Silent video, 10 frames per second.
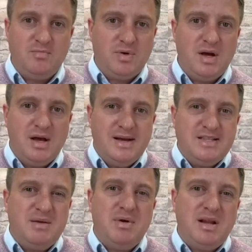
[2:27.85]
but
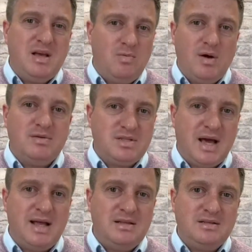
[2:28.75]
typically you won't
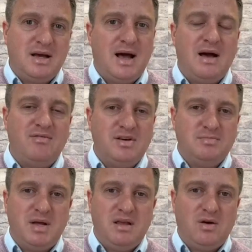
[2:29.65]
tend to have as
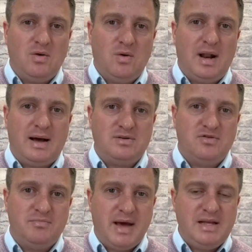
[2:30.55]
many call-outs for
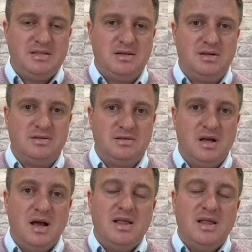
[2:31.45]
maintenance.